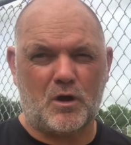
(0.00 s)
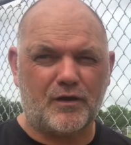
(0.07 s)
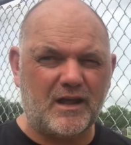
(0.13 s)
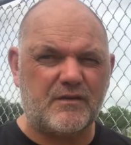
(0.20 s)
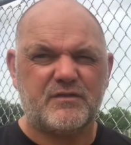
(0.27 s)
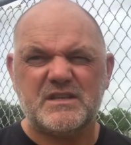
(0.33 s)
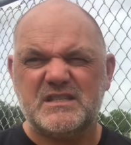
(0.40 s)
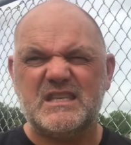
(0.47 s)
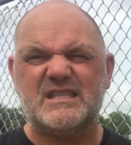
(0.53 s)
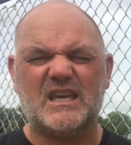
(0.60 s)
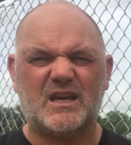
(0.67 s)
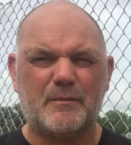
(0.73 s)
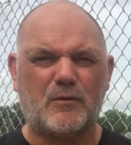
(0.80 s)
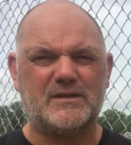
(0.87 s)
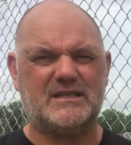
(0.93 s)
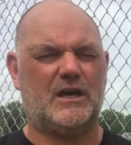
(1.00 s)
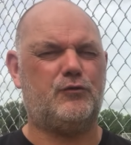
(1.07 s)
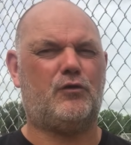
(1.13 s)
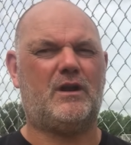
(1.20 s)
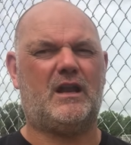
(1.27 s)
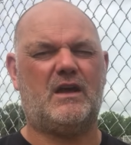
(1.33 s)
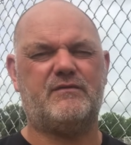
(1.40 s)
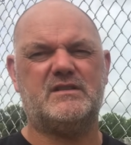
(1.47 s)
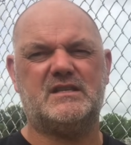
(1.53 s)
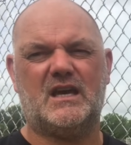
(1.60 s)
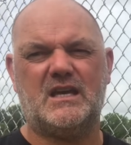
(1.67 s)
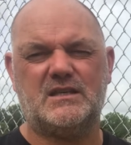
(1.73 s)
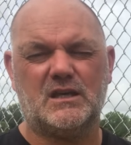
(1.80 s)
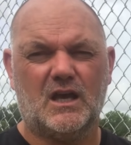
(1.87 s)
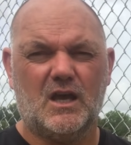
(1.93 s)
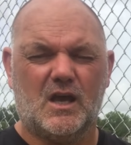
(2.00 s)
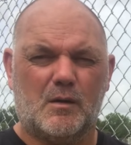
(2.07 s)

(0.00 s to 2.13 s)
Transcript: On average they take about 10 or 11 days,